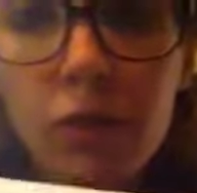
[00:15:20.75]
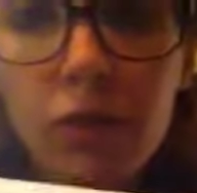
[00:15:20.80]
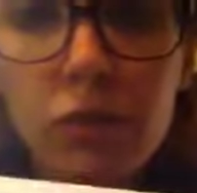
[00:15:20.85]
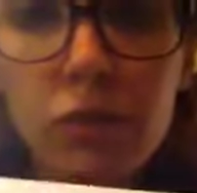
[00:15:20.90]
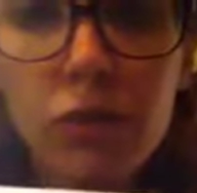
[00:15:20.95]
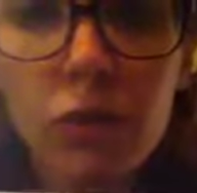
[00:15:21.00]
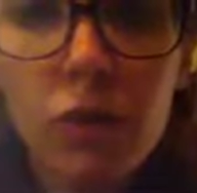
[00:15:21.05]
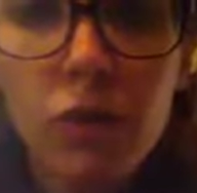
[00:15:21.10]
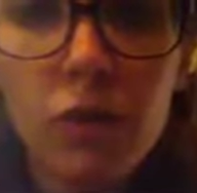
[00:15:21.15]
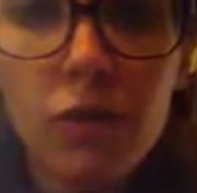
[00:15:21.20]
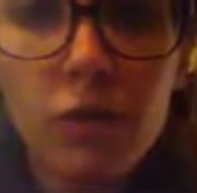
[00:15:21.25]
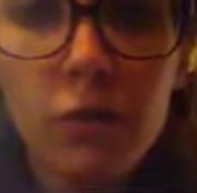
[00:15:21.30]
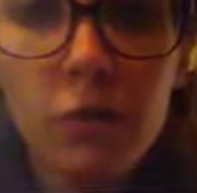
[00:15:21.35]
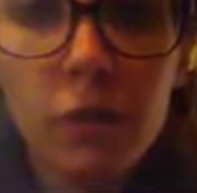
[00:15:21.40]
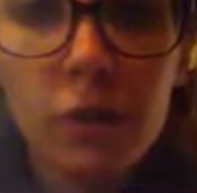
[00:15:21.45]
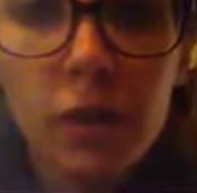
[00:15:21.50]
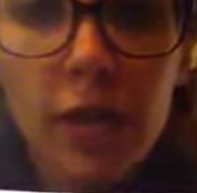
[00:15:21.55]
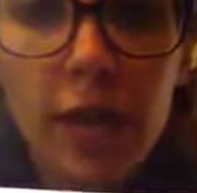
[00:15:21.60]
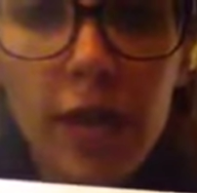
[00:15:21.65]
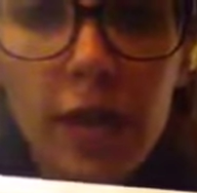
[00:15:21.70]
So from the
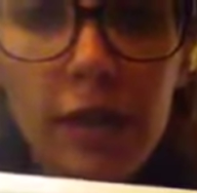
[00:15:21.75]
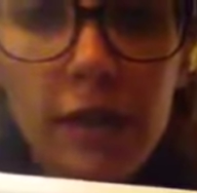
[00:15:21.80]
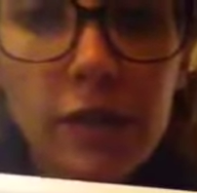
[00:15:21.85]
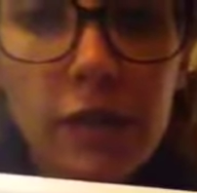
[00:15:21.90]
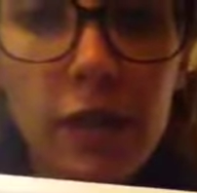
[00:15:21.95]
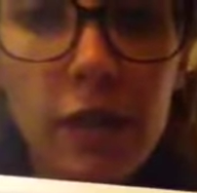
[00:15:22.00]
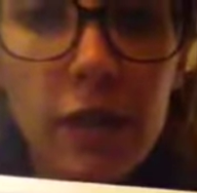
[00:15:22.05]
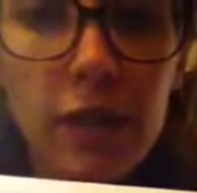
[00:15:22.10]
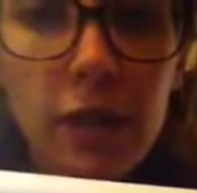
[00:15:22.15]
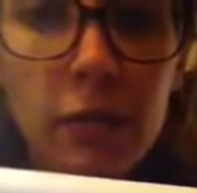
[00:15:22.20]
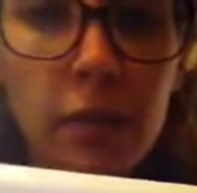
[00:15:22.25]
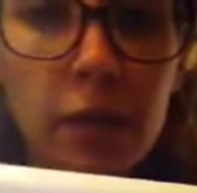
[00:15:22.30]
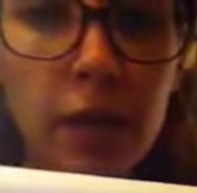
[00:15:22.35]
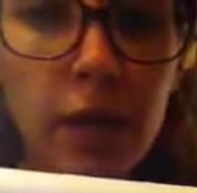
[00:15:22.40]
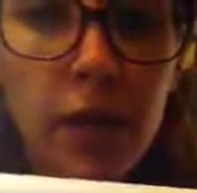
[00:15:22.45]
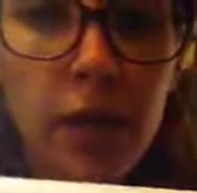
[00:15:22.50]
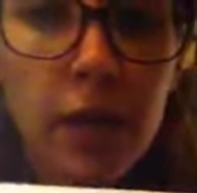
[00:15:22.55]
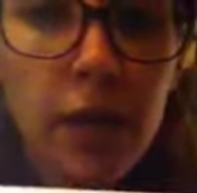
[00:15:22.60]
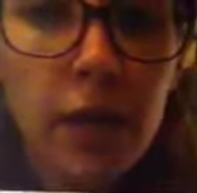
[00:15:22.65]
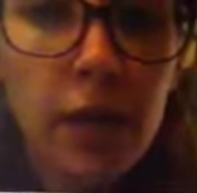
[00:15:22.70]
last time I
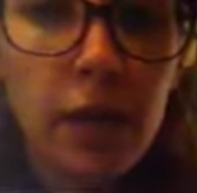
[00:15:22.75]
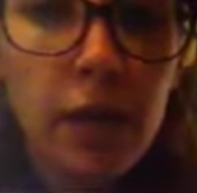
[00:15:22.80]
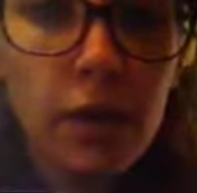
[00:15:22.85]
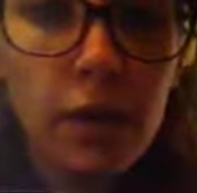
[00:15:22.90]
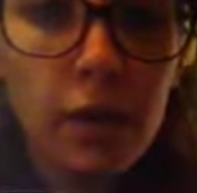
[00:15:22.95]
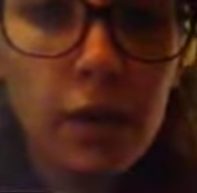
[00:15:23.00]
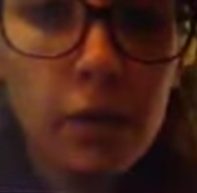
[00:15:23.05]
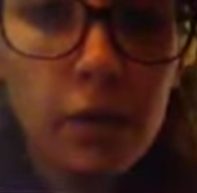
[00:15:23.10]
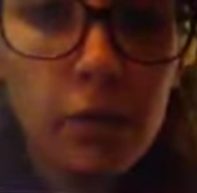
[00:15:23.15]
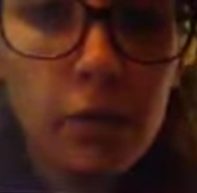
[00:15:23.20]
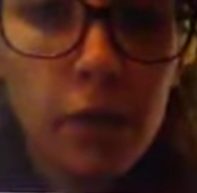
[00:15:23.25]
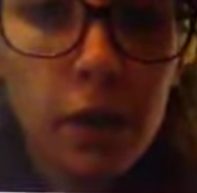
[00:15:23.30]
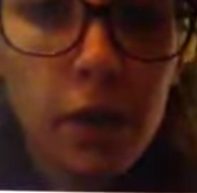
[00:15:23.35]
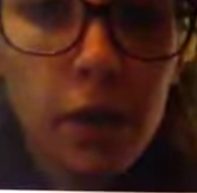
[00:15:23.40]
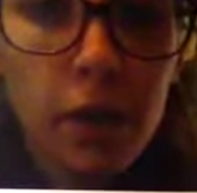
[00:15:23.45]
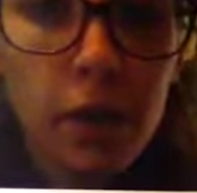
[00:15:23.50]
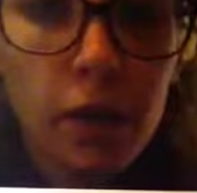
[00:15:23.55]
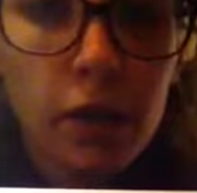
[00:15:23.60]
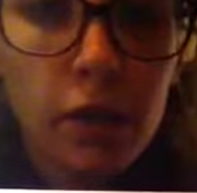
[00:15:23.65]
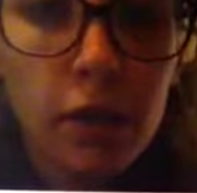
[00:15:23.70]
had part
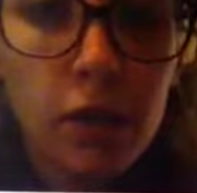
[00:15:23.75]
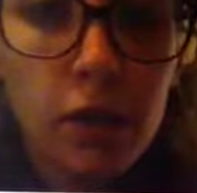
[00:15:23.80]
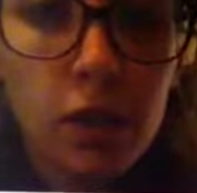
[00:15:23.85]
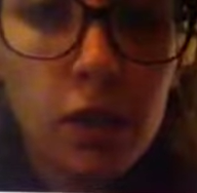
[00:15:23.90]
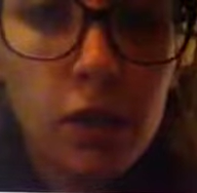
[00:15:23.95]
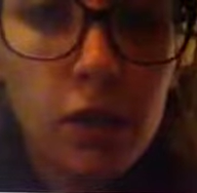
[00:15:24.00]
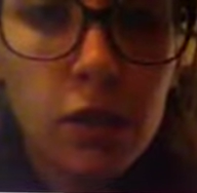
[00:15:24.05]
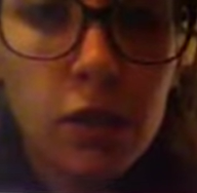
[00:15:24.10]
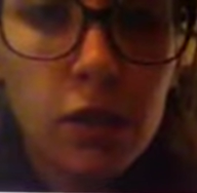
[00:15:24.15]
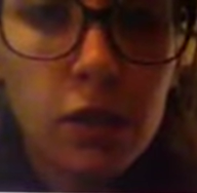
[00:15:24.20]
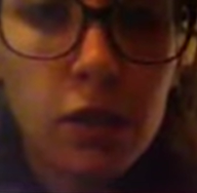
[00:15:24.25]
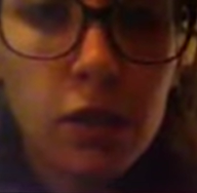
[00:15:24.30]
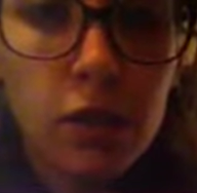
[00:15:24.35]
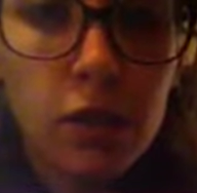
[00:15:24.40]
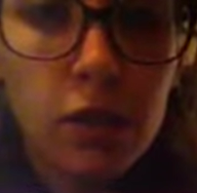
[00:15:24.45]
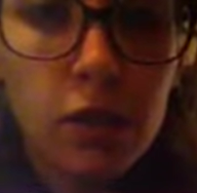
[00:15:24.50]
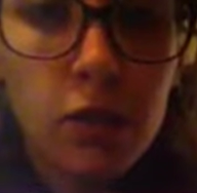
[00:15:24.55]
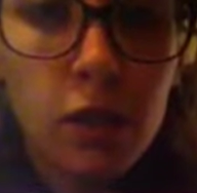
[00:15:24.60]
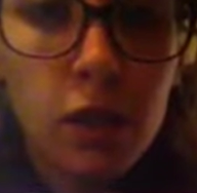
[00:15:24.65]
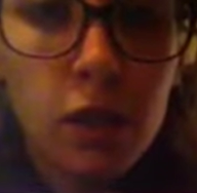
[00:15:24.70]
of the
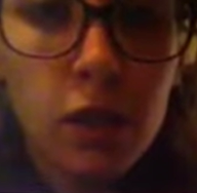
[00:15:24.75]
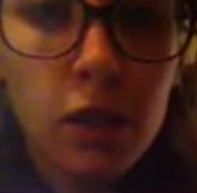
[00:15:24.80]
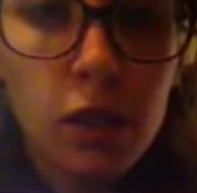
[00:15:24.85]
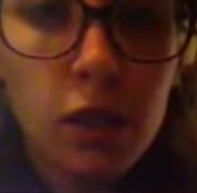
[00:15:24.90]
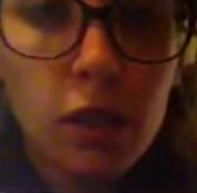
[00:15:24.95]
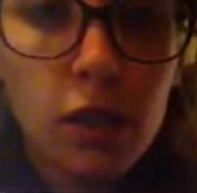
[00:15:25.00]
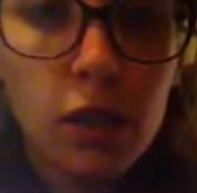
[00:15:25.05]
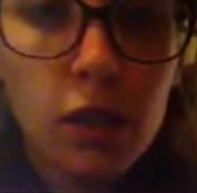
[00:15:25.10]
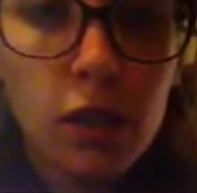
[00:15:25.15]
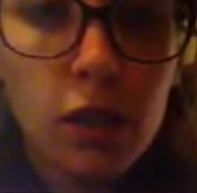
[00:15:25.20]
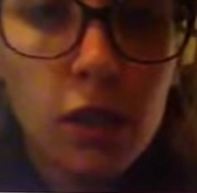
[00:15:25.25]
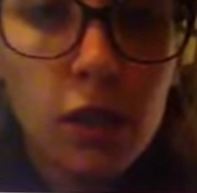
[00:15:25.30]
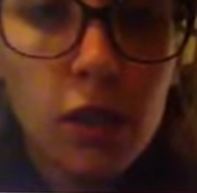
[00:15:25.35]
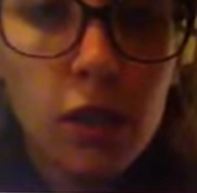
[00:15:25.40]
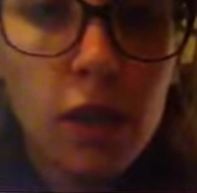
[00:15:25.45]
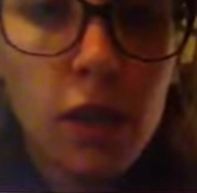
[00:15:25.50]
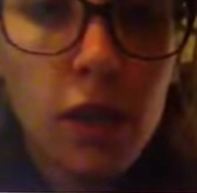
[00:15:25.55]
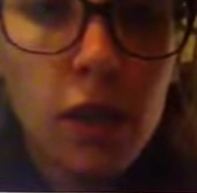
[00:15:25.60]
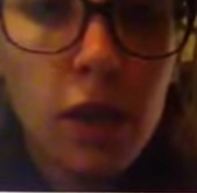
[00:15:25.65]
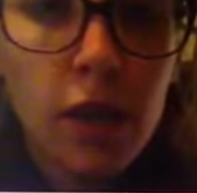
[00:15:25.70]
green done,
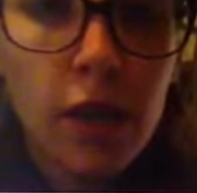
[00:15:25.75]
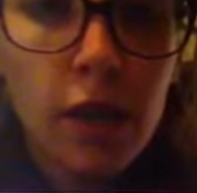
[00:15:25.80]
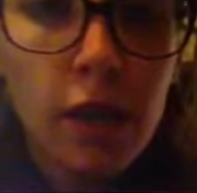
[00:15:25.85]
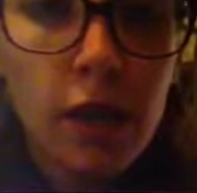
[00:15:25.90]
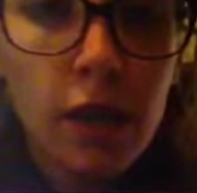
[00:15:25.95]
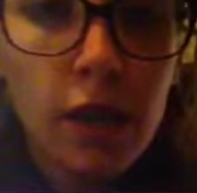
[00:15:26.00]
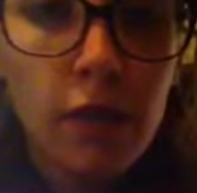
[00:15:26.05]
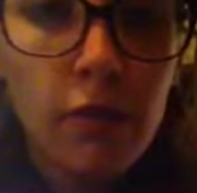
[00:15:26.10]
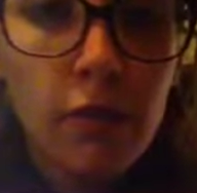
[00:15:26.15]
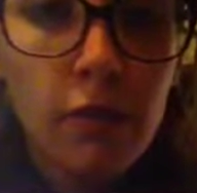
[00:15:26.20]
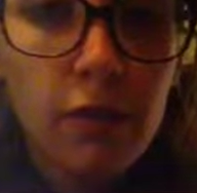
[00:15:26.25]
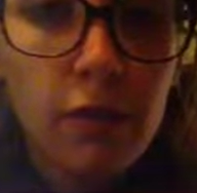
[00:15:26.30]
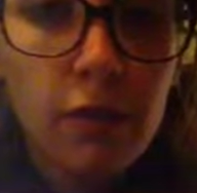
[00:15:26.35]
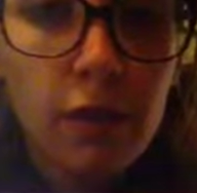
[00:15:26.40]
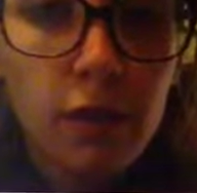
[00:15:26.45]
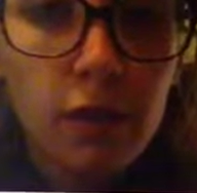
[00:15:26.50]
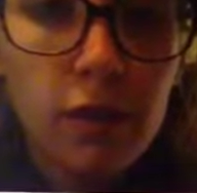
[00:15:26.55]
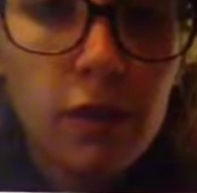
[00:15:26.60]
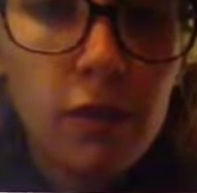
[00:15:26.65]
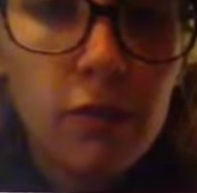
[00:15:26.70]
didn't have this
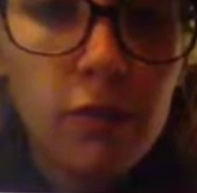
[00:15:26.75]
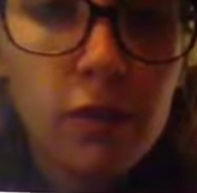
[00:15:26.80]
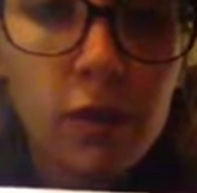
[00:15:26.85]
dark stuff